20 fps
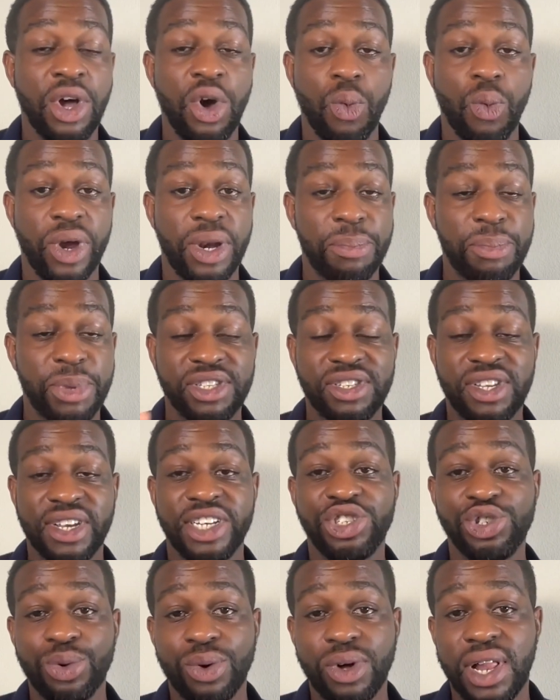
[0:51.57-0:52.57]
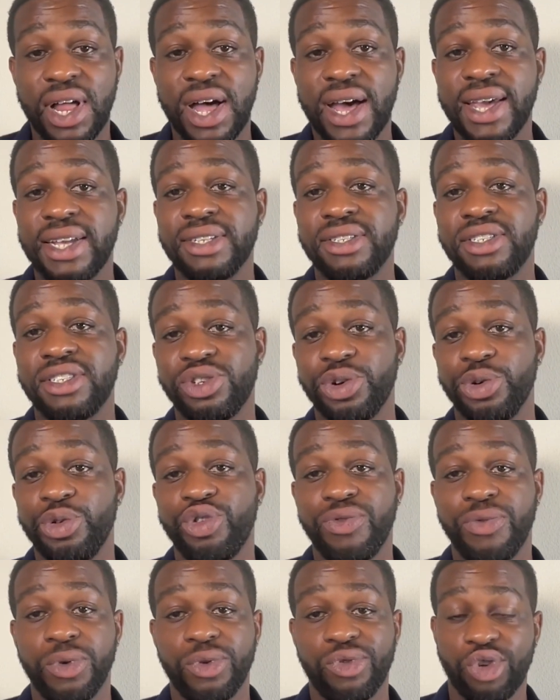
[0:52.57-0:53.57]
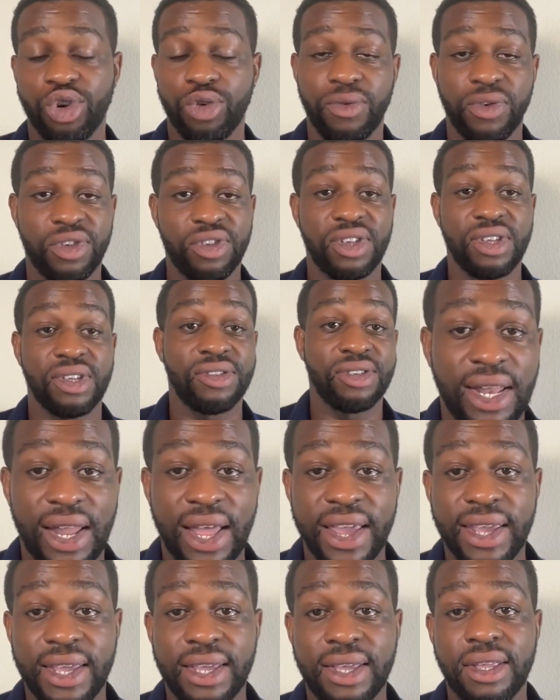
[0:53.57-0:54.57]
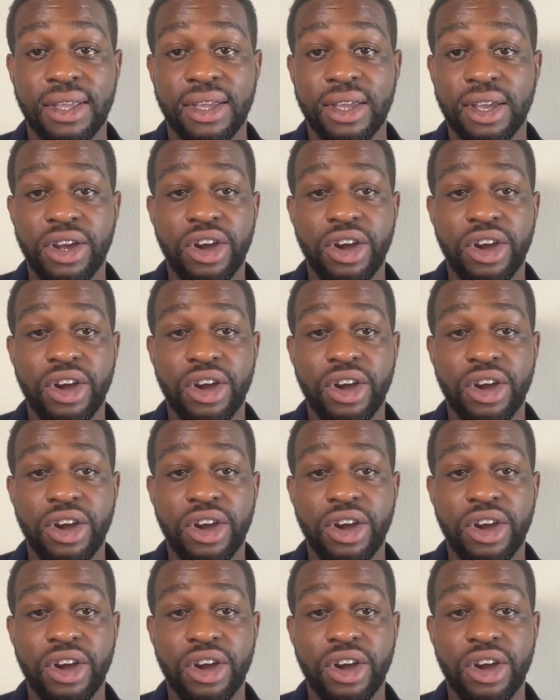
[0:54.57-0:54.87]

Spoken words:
when potential clients search for services like